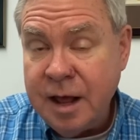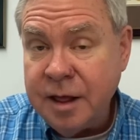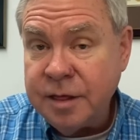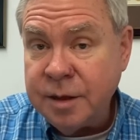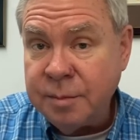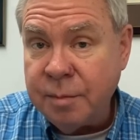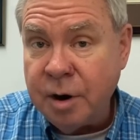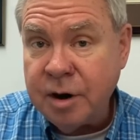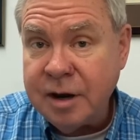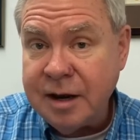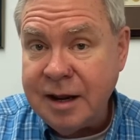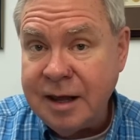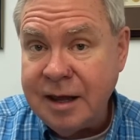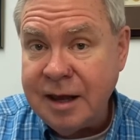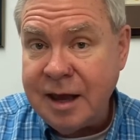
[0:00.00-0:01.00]
the
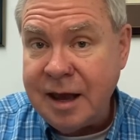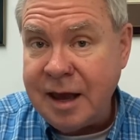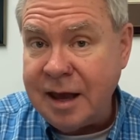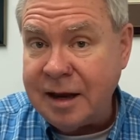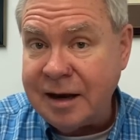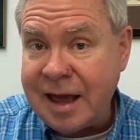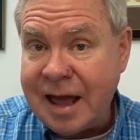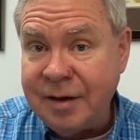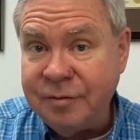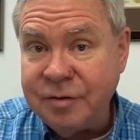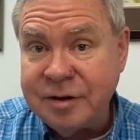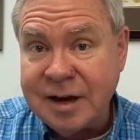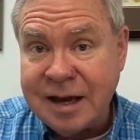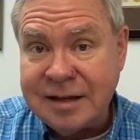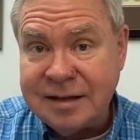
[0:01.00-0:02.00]
marketing and
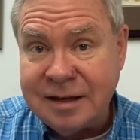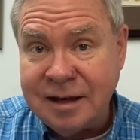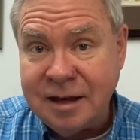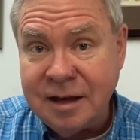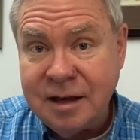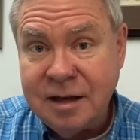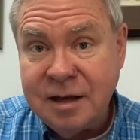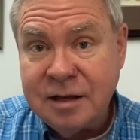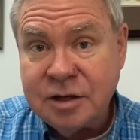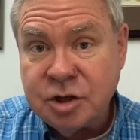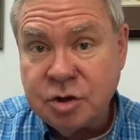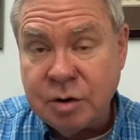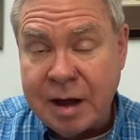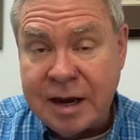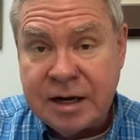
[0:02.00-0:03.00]
advertising
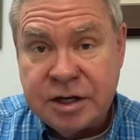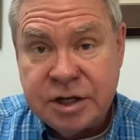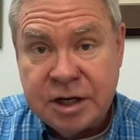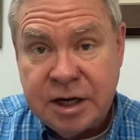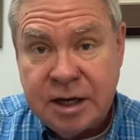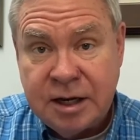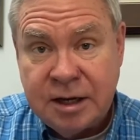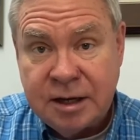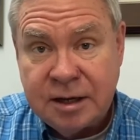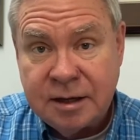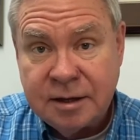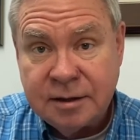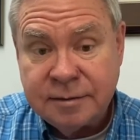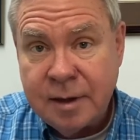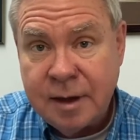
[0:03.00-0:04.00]
strategy,
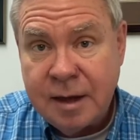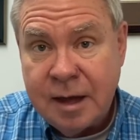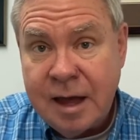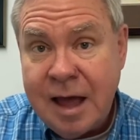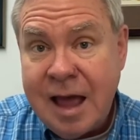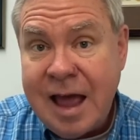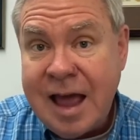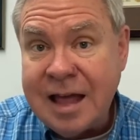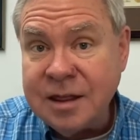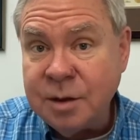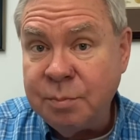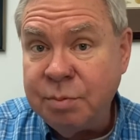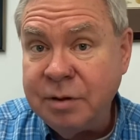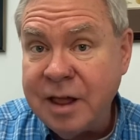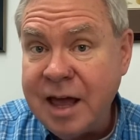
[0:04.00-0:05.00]
and the
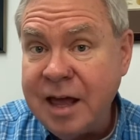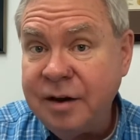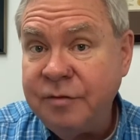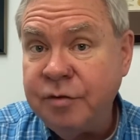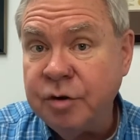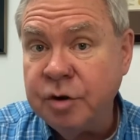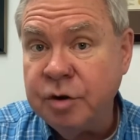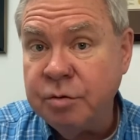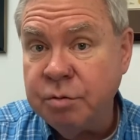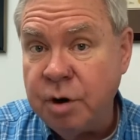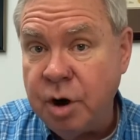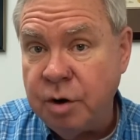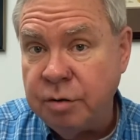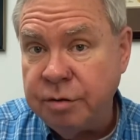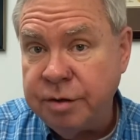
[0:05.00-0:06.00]
plan for
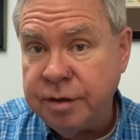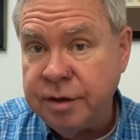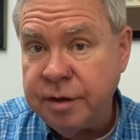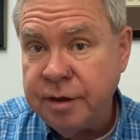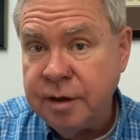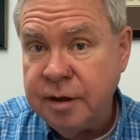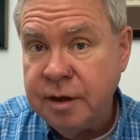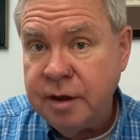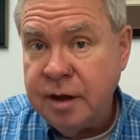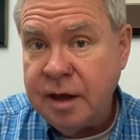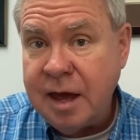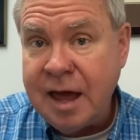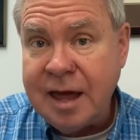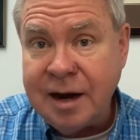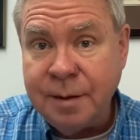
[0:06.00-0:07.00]
growth
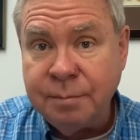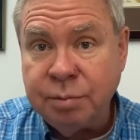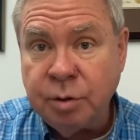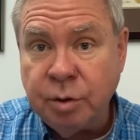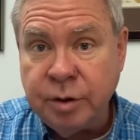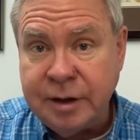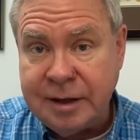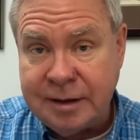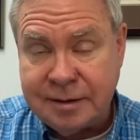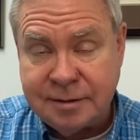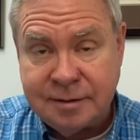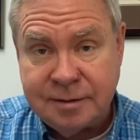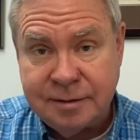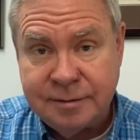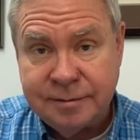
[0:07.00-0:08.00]
and employees.
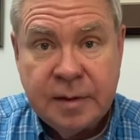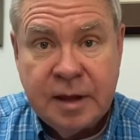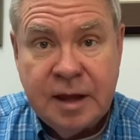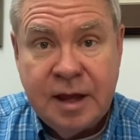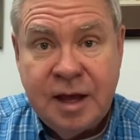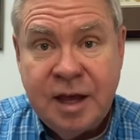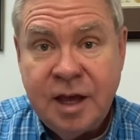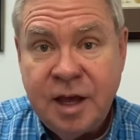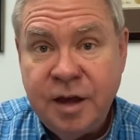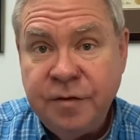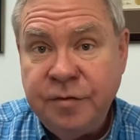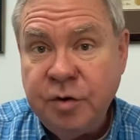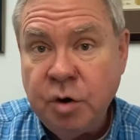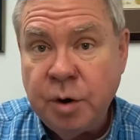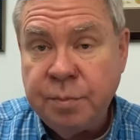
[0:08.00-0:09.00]
If
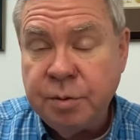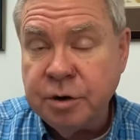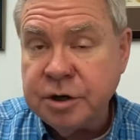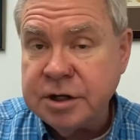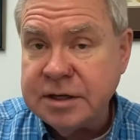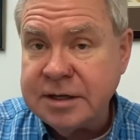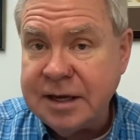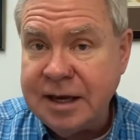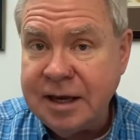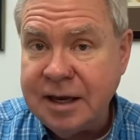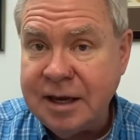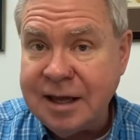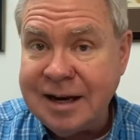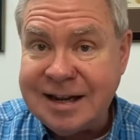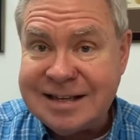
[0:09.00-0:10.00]
you are purchasing
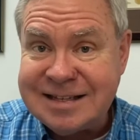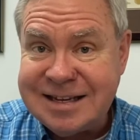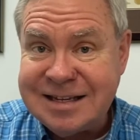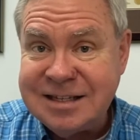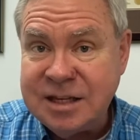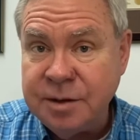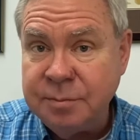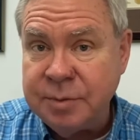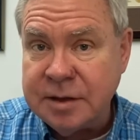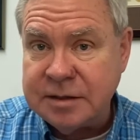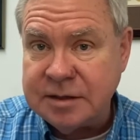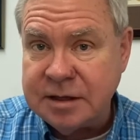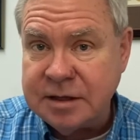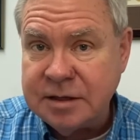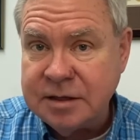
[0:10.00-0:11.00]
an existing
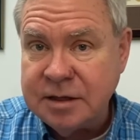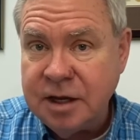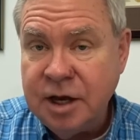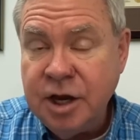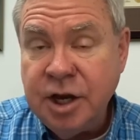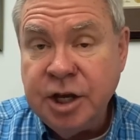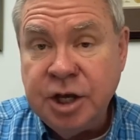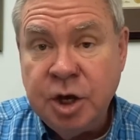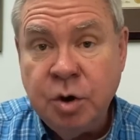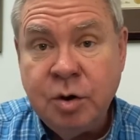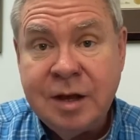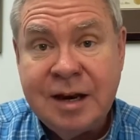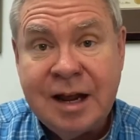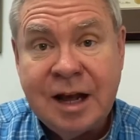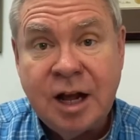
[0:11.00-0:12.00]
business, you
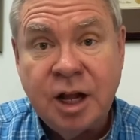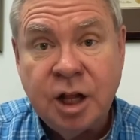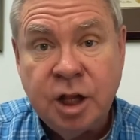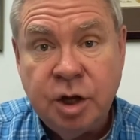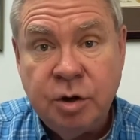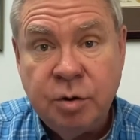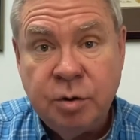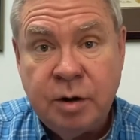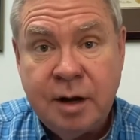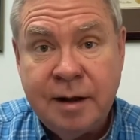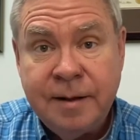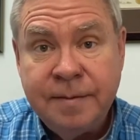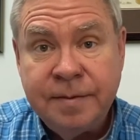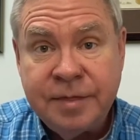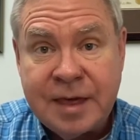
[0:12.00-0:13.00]
can include
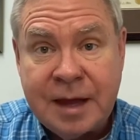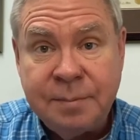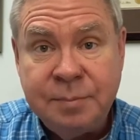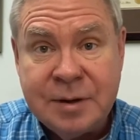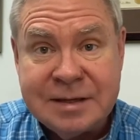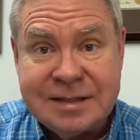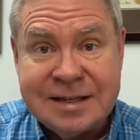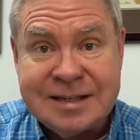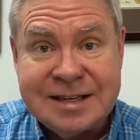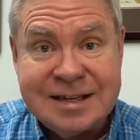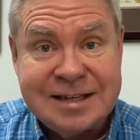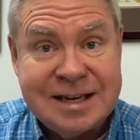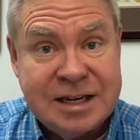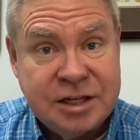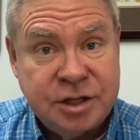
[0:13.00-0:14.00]
that
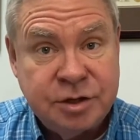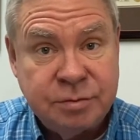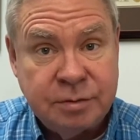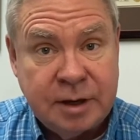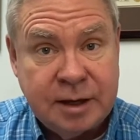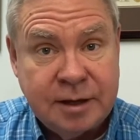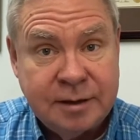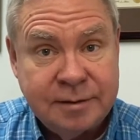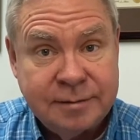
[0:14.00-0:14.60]
business's history,